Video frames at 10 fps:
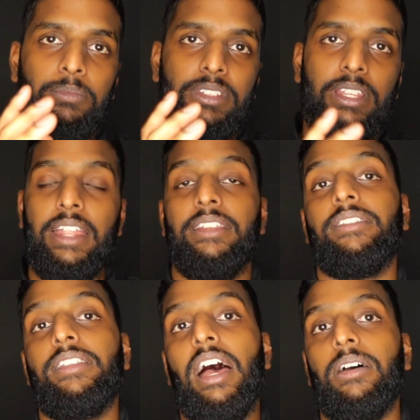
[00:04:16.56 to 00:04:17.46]

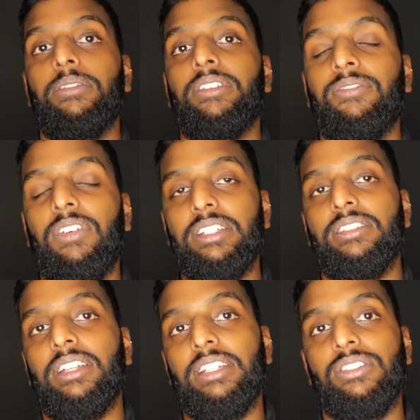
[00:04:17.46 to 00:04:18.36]
then that
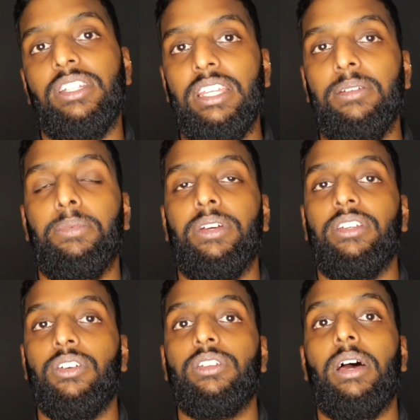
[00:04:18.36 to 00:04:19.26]
investor gets to keep
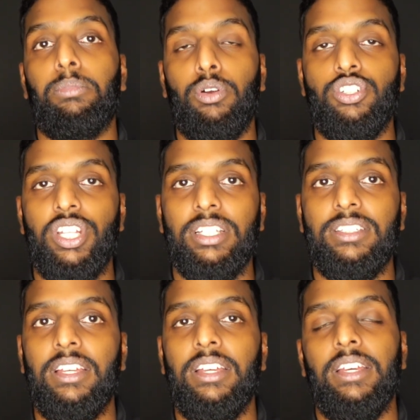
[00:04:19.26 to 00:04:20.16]
that
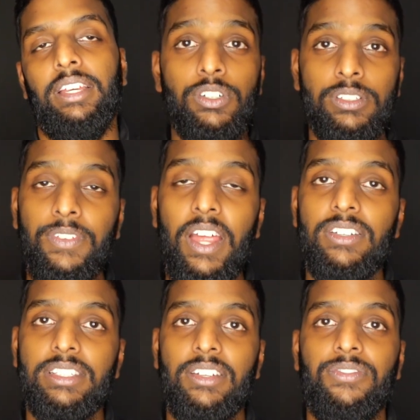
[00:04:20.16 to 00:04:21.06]
project. So there's
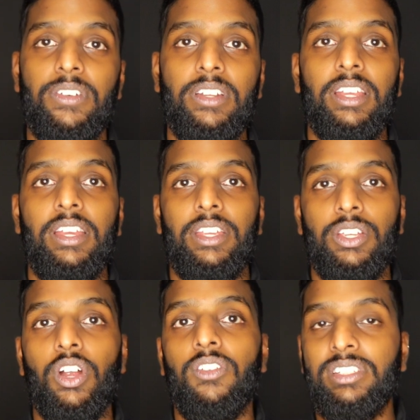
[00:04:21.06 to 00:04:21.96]
various different
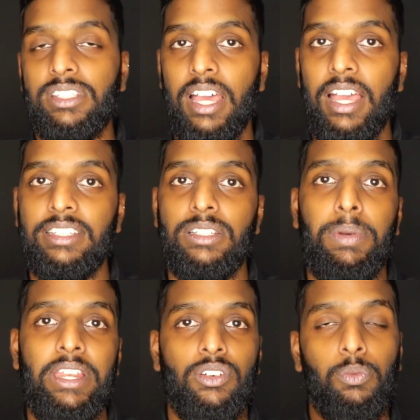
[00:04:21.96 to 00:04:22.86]
returns
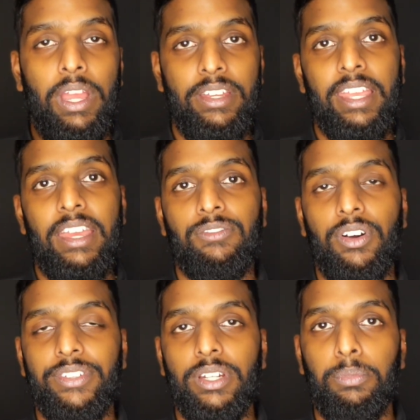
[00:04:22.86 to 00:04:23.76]
depending on where you get
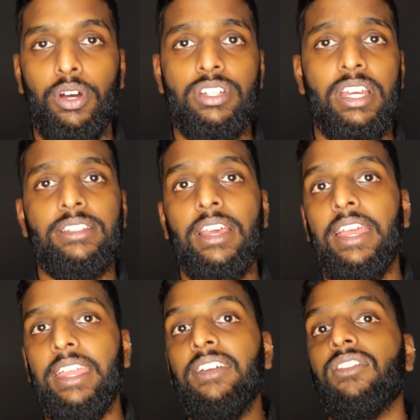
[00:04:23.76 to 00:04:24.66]
involved in a project.
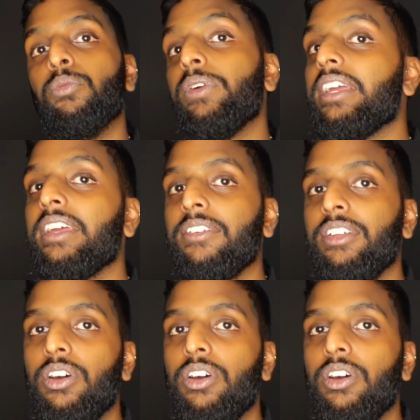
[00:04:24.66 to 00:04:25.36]
Even we give